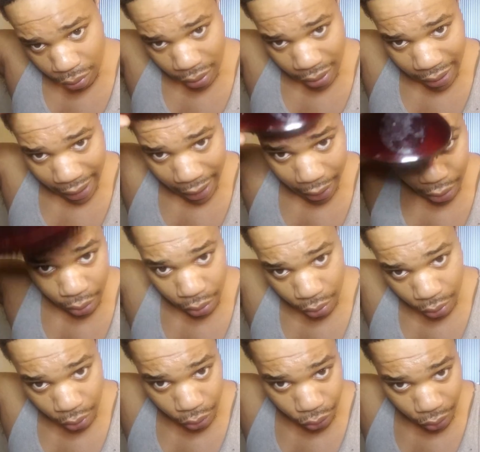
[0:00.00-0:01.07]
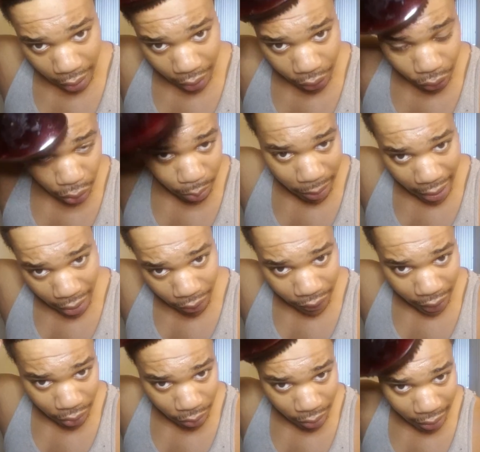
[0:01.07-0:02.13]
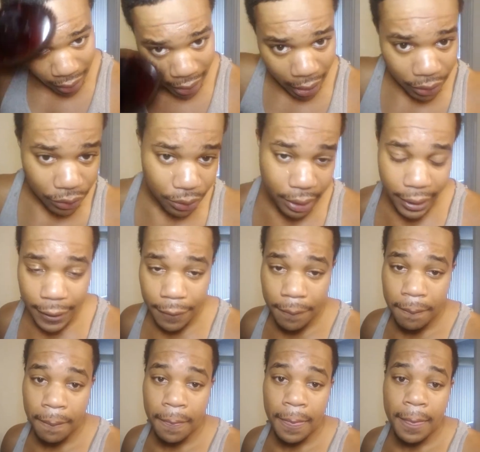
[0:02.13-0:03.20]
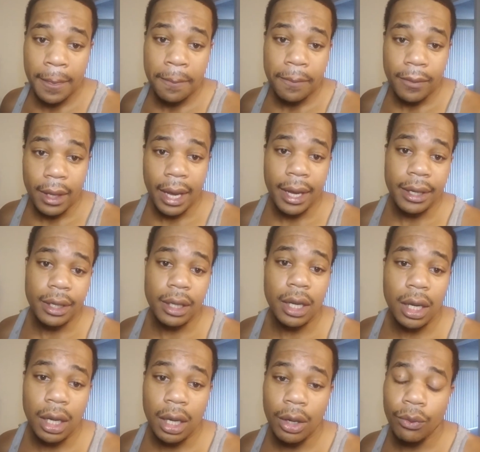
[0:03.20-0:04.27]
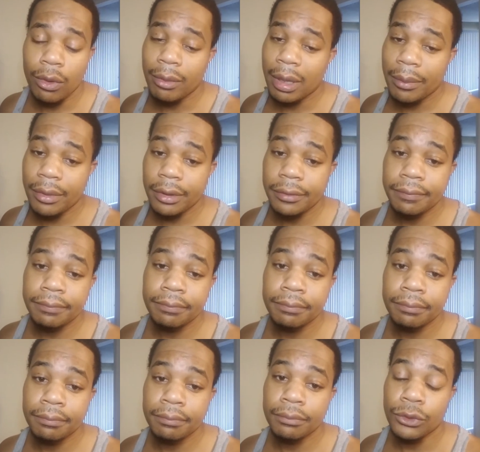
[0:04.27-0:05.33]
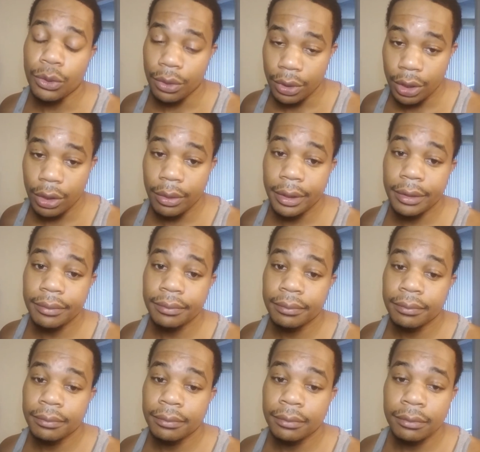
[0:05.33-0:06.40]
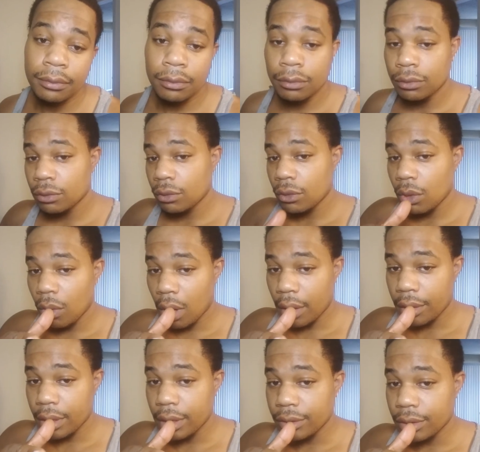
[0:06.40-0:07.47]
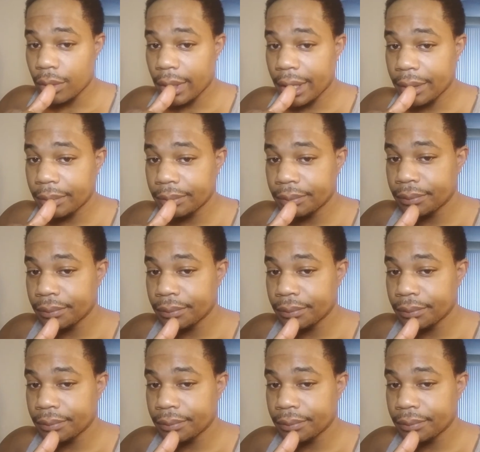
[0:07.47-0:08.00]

today, try to do better than you did yesterday. And remember, you can do it. Walker knows the way.